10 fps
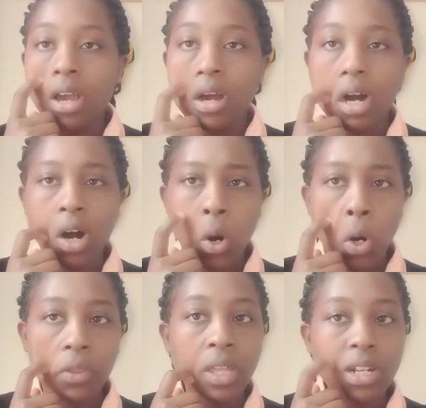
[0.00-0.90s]

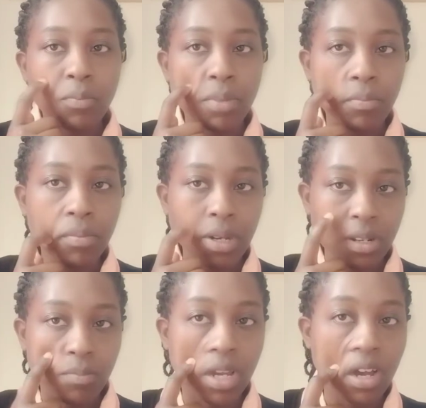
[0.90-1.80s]
that baby
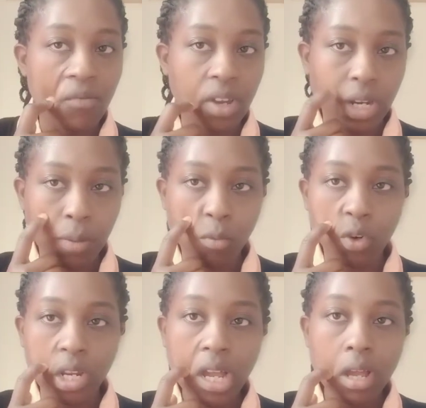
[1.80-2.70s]
might be having
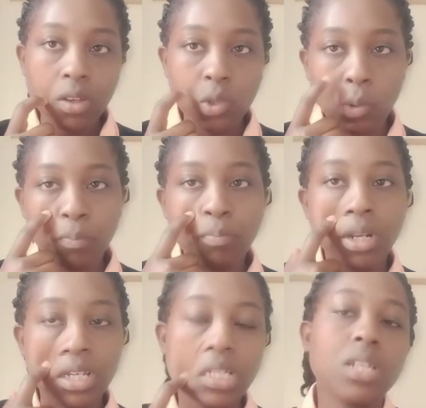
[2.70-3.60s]
pneumonia. So
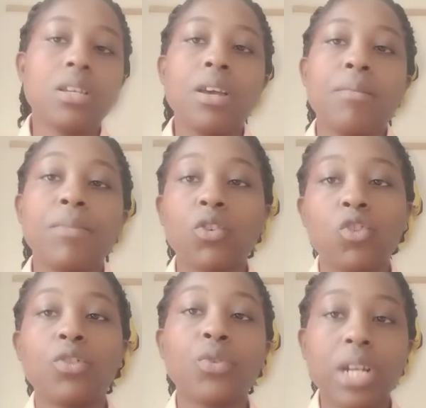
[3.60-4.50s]
please make
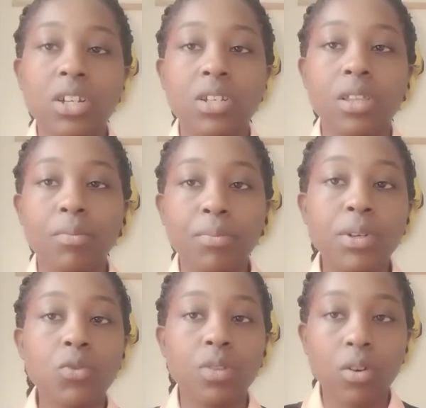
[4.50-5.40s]
sure you rush the baby
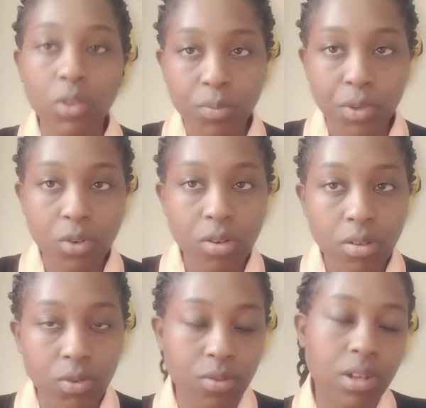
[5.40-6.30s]
to the hospital,
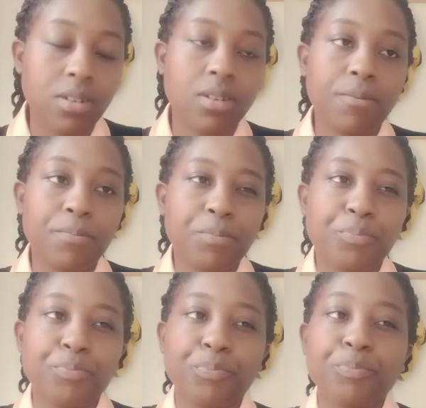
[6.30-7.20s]
so that
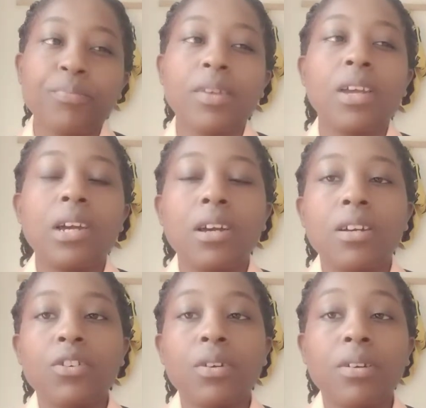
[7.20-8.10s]

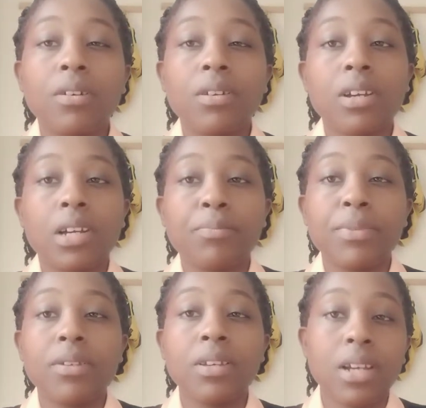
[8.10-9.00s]
he
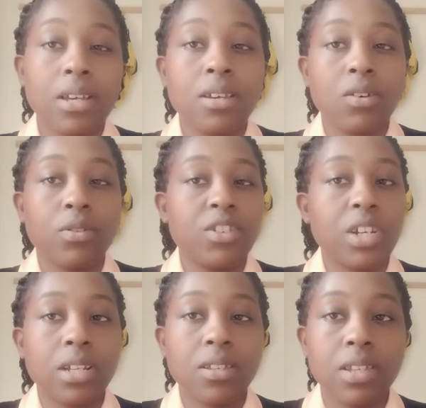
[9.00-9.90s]
or she
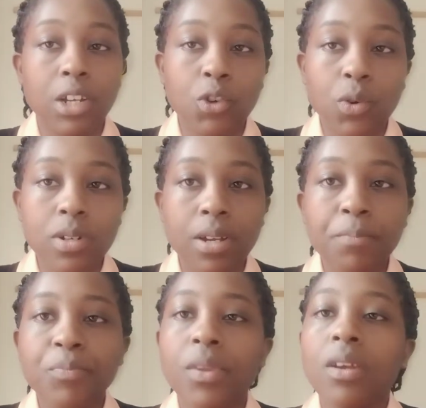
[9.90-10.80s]
can see a doctor.
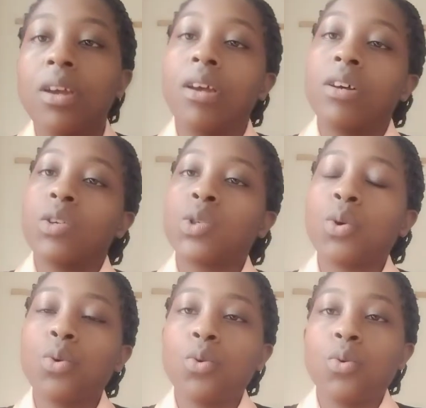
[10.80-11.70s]

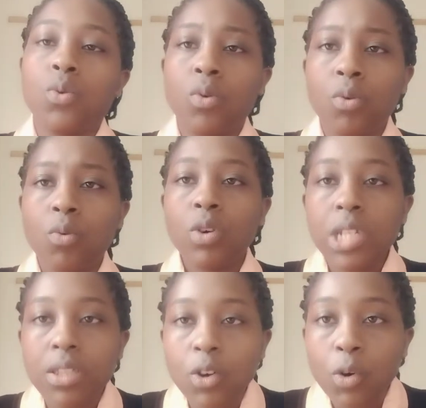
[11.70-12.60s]
So what
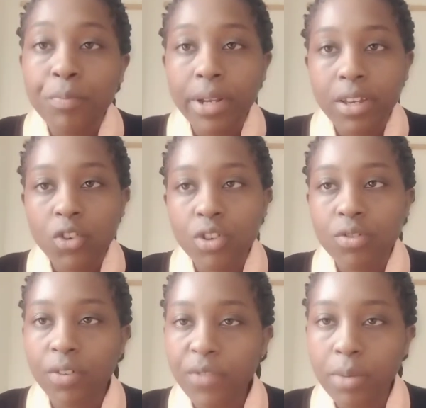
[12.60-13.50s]
are the complications
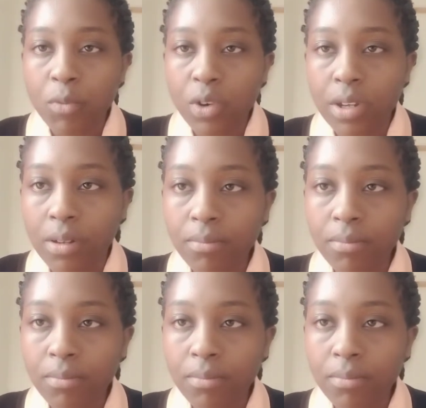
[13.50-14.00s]
of pneumonia?